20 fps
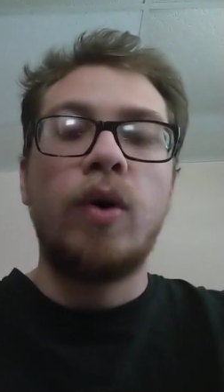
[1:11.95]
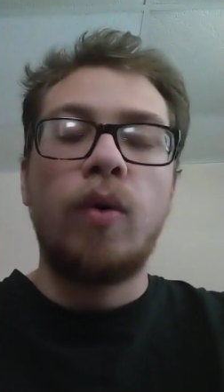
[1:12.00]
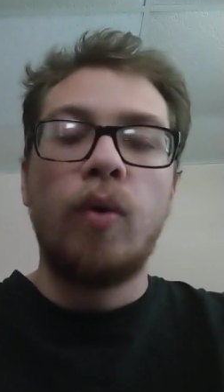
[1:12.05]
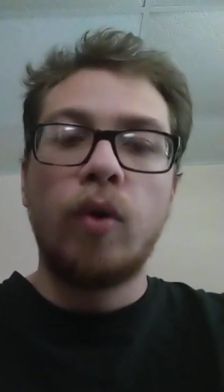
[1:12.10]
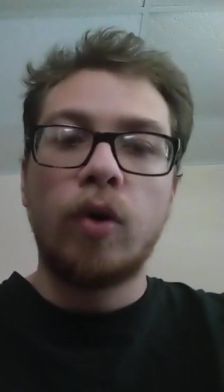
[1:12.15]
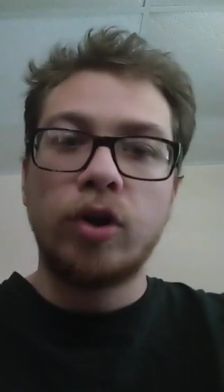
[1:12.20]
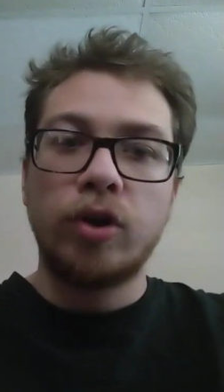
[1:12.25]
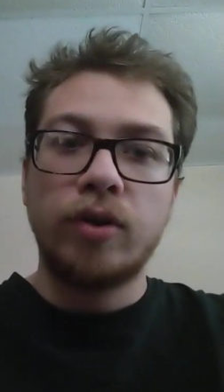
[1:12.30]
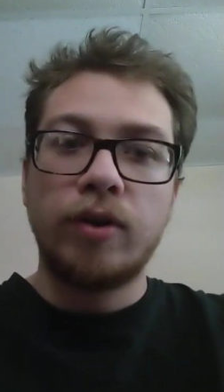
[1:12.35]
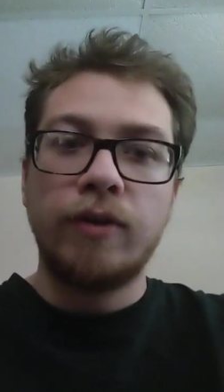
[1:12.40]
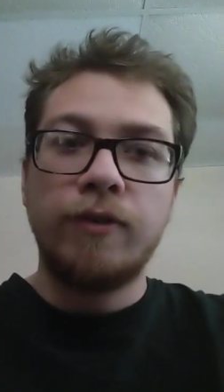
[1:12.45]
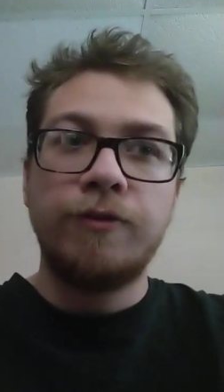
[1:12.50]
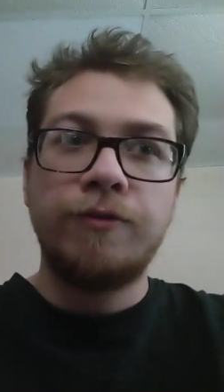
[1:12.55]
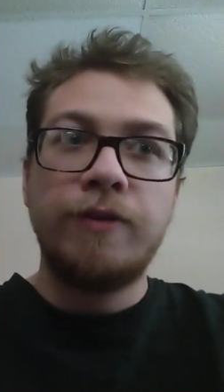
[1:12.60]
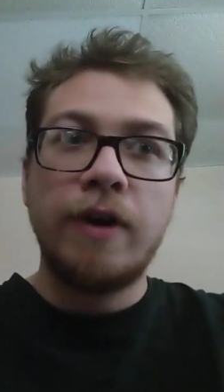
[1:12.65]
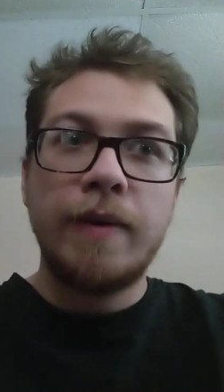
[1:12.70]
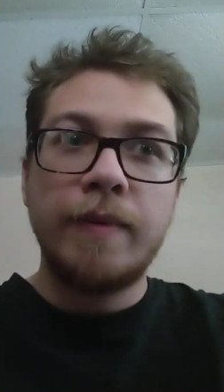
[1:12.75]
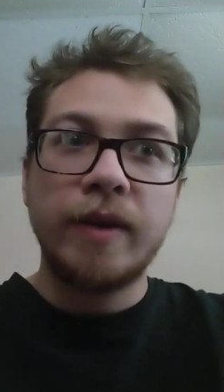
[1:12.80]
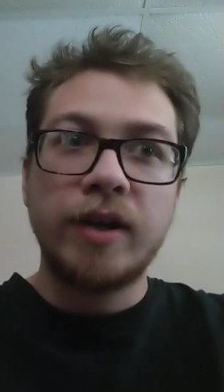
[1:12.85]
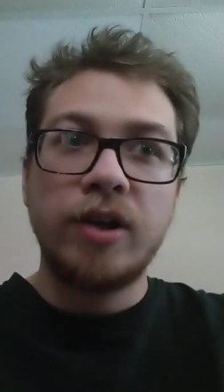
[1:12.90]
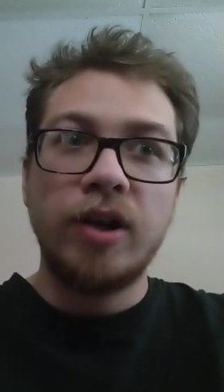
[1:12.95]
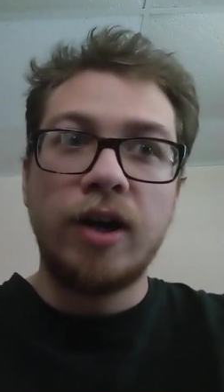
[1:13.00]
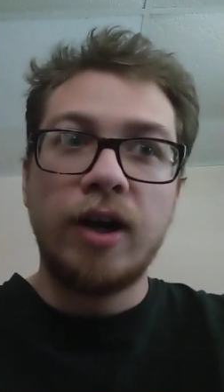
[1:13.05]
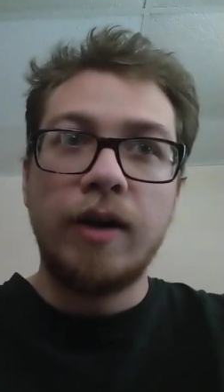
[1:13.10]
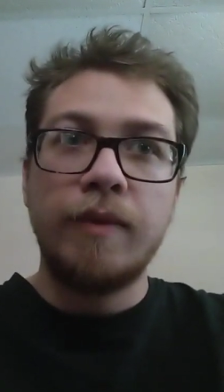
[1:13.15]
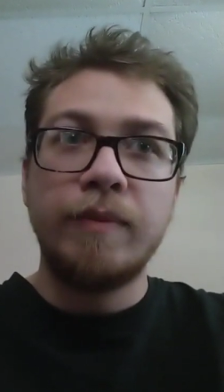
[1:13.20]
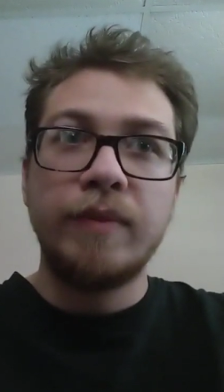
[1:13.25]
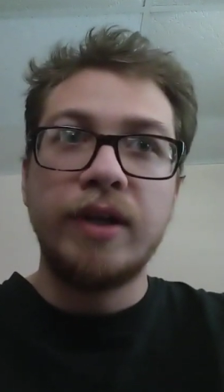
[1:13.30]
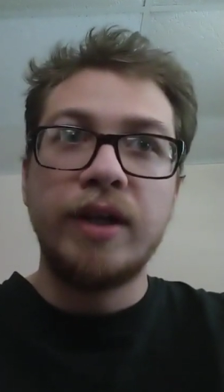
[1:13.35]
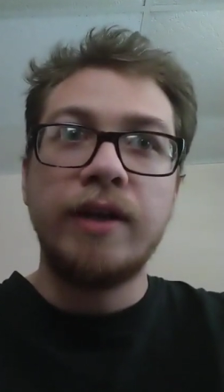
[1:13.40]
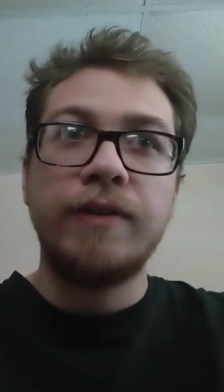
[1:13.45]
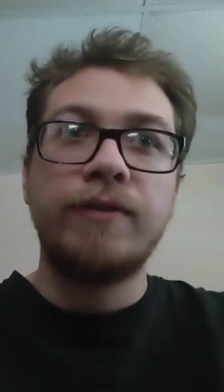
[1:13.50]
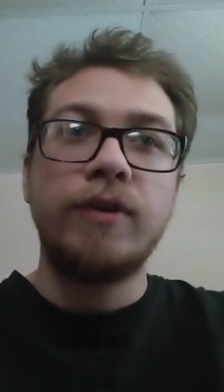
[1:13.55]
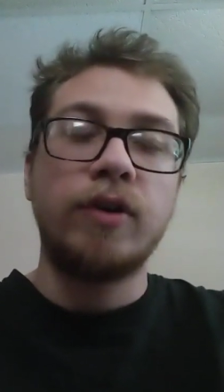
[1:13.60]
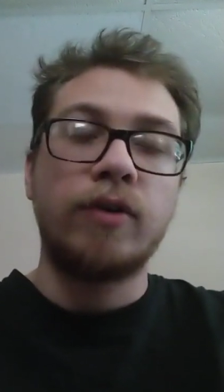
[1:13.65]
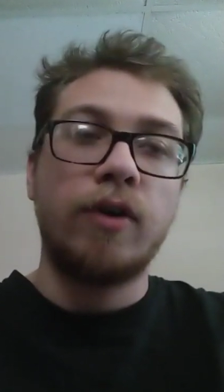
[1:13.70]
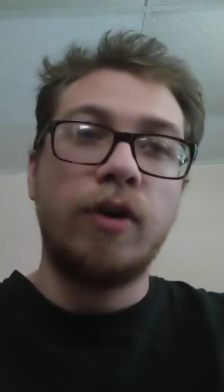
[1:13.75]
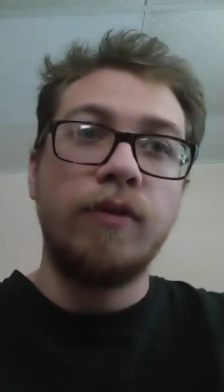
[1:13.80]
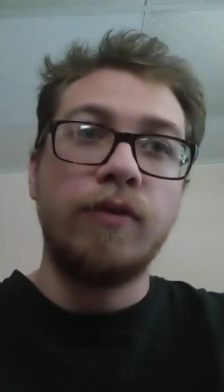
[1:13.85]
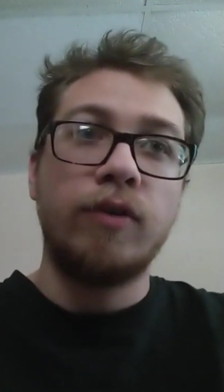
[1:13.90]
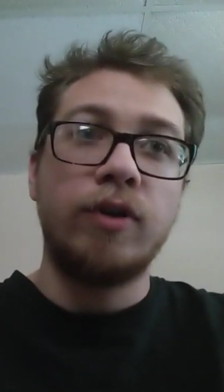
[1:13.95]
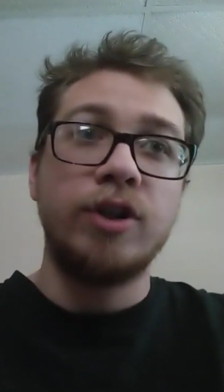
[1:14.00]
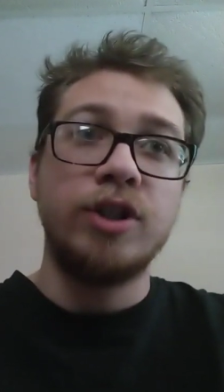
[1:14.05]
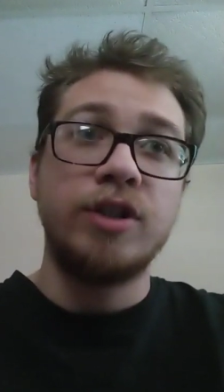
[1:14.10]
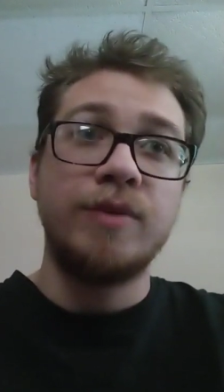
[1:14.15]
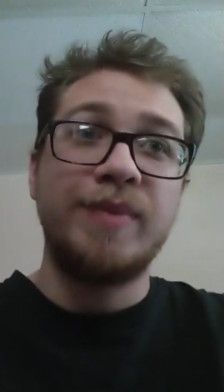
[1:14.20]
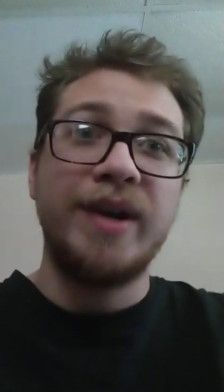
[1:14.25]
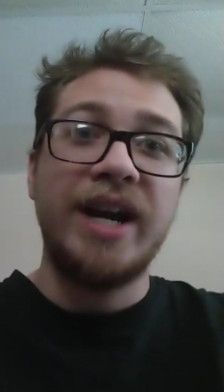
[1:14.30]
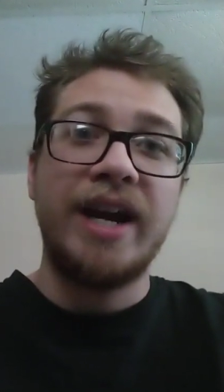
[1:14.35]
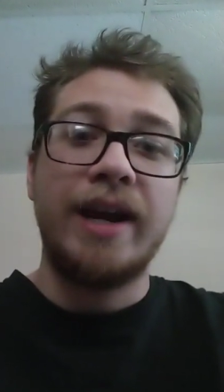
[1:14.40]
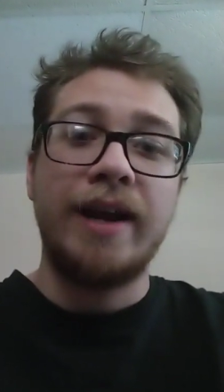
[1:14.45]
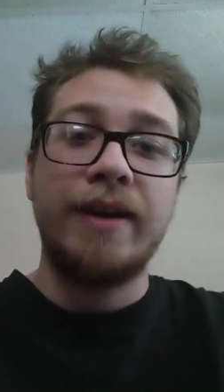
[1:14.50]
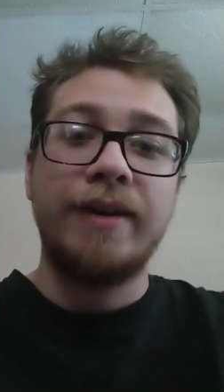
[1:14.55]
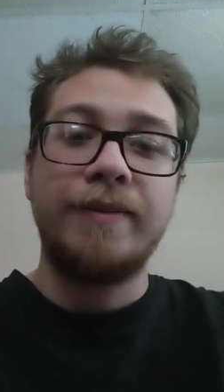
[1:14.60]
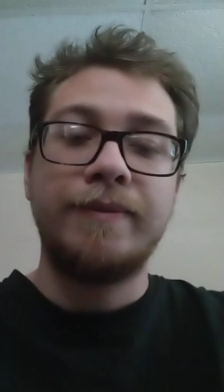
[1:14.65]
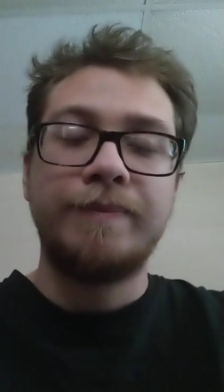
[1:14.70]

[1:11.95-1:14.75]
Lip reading: or Famicom if you're over in Japan.